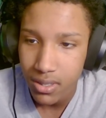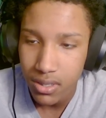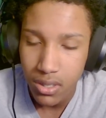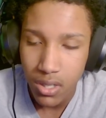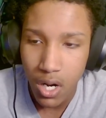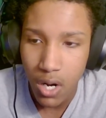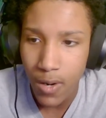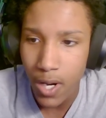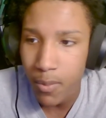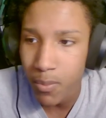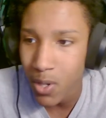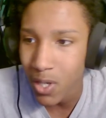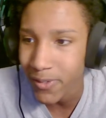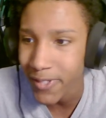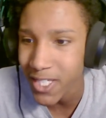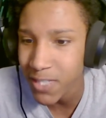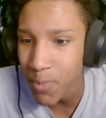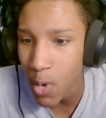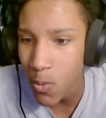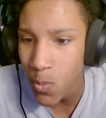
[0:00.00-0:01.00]
All right, bro. At
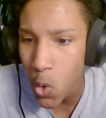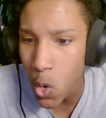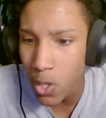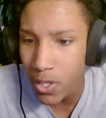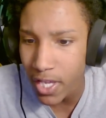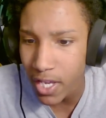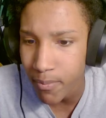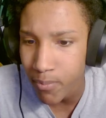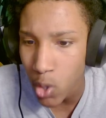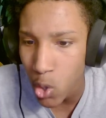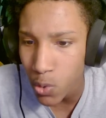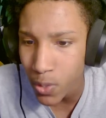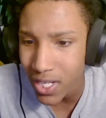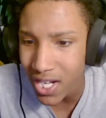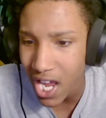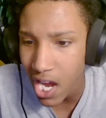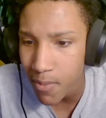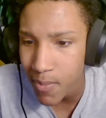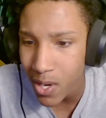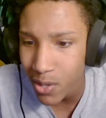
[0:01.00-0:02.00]
least my wall ain't broken.
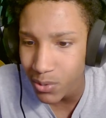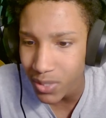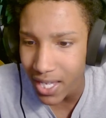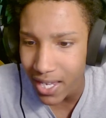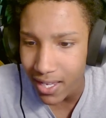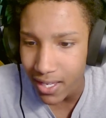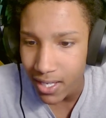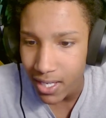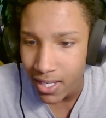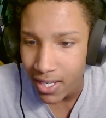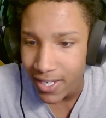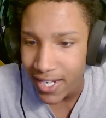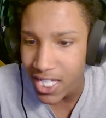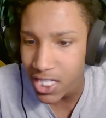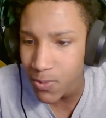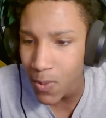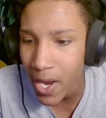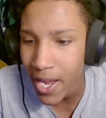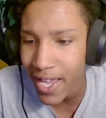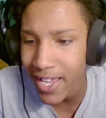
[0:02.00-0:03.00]
How about that? That's
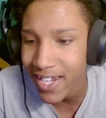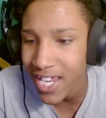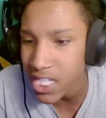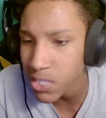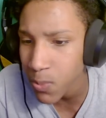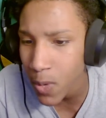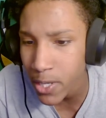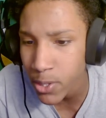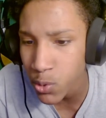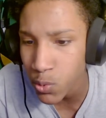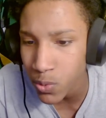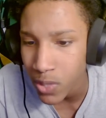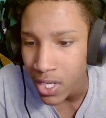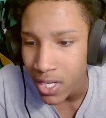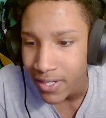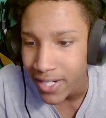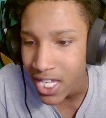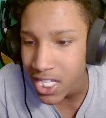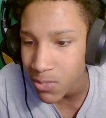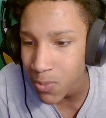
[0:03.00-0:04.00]
why. Hey, that's why you.
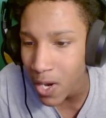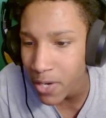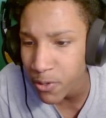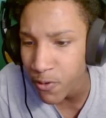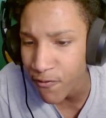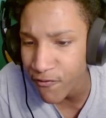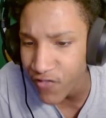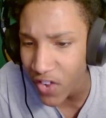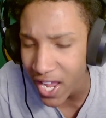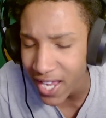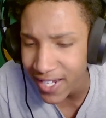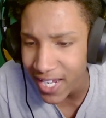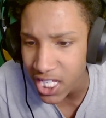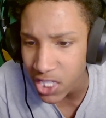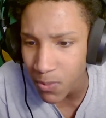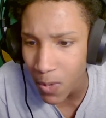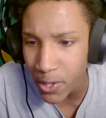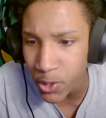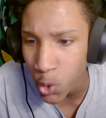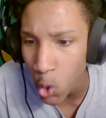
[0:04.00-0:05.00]
That's why you fat. That's
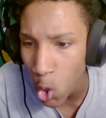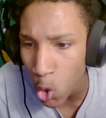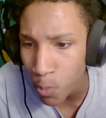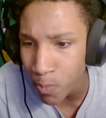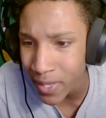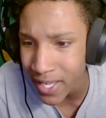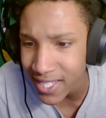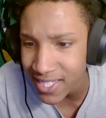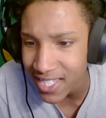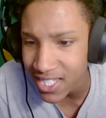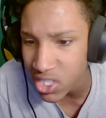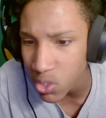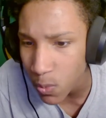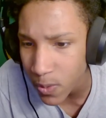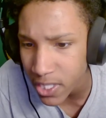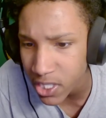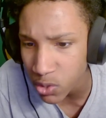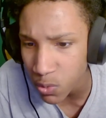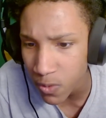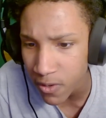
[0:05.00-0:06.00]
why you obese in
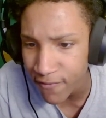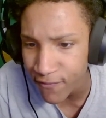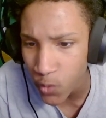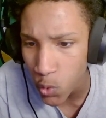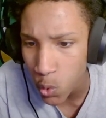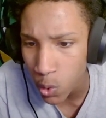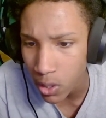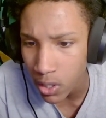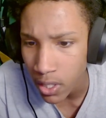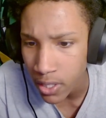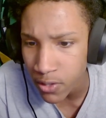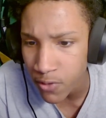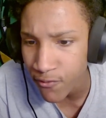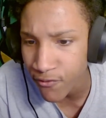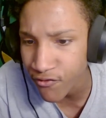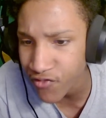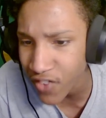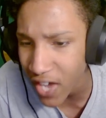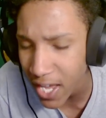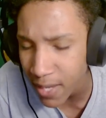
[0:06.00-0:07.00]
2024. You
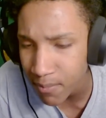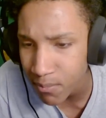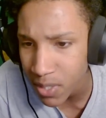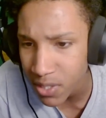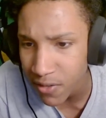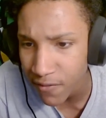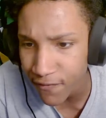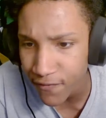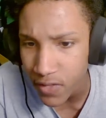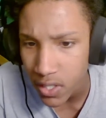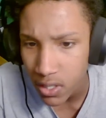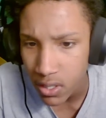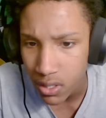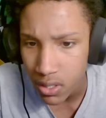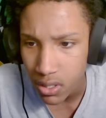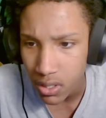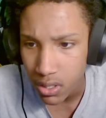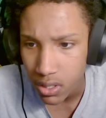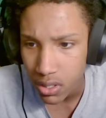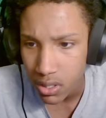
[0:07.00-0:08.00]
fat mother.
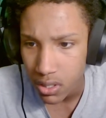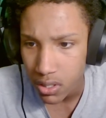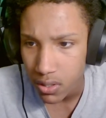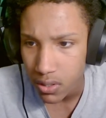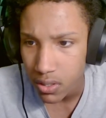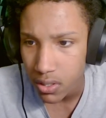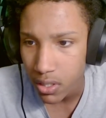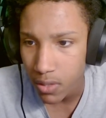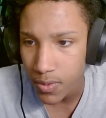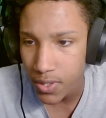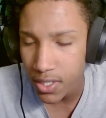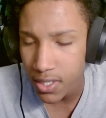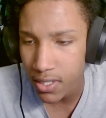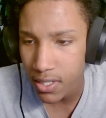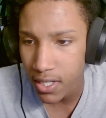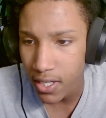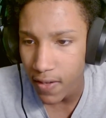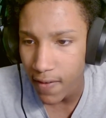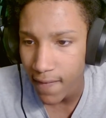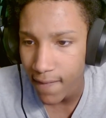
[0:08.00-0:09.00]
It was good.